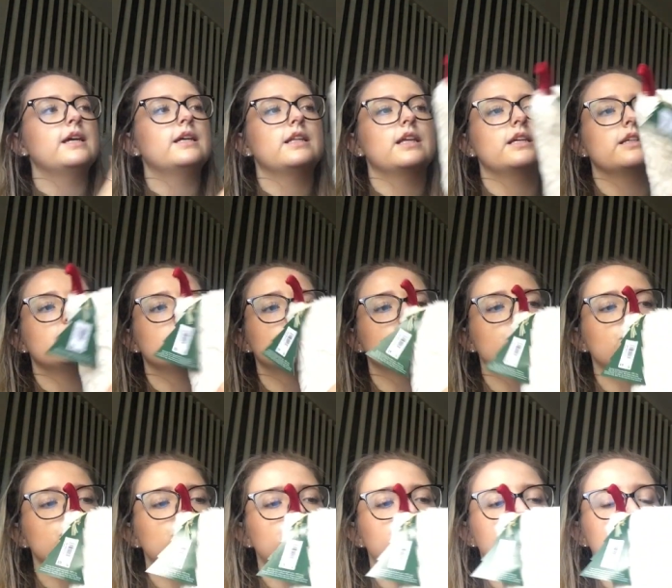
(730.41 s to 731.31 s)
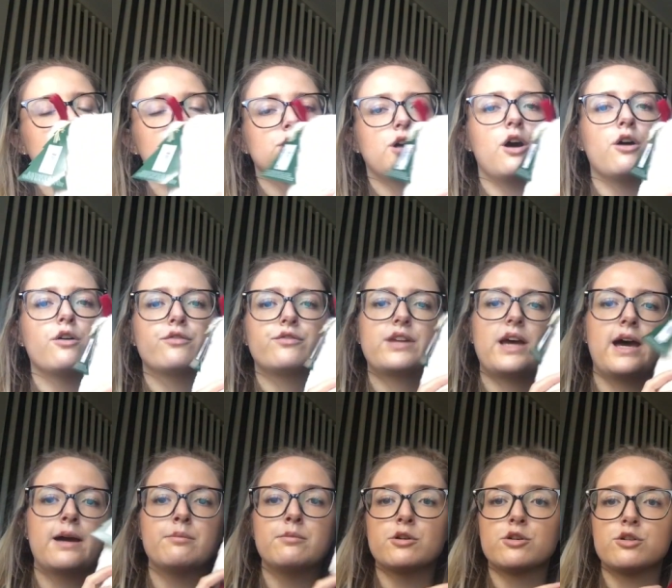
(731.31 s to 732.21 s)
They're super soft.
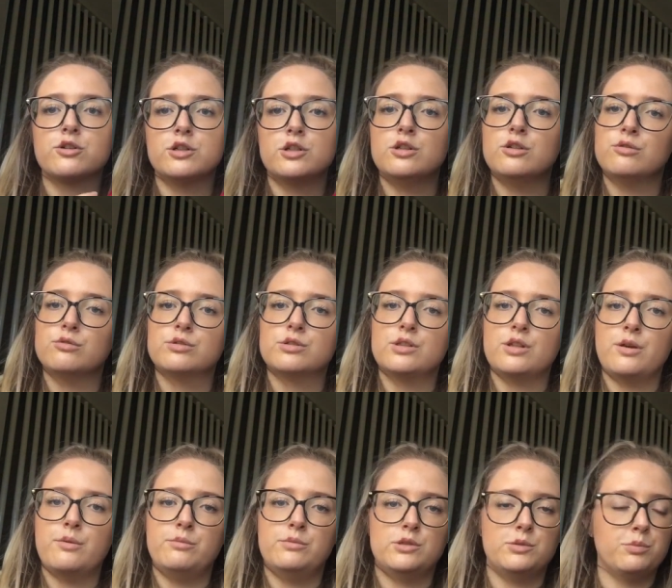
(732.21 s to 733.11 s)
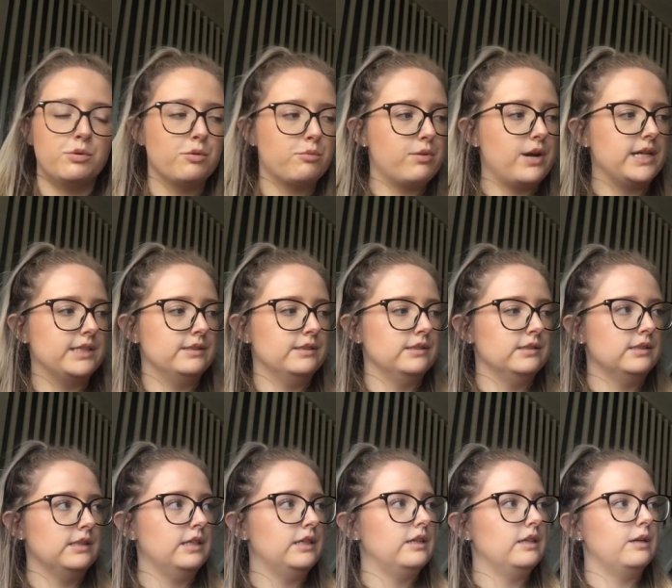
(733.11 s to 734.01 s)
I'm not going to use them to put
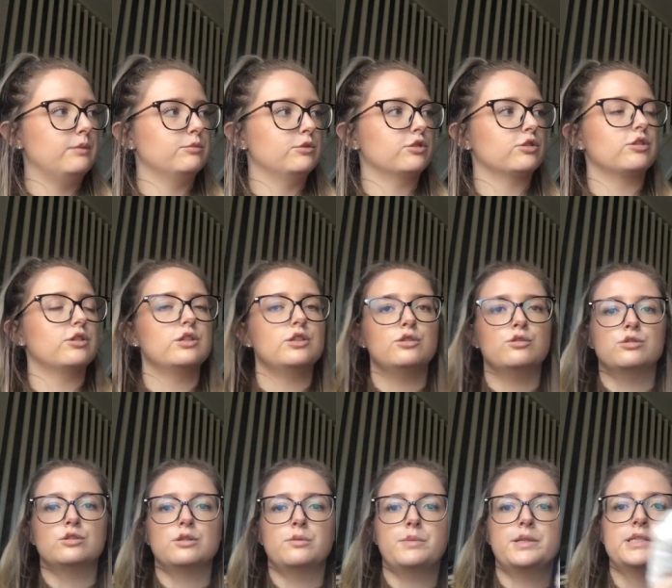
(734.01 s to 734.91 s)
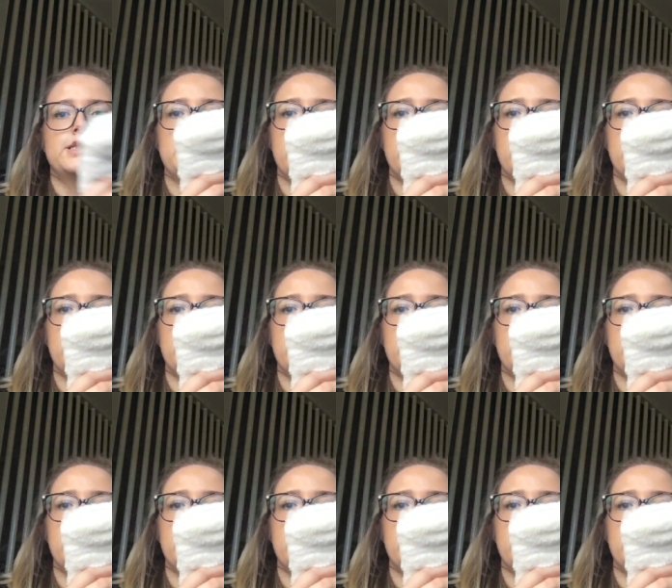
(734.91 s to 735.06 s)
presents in. I'm just going to use them as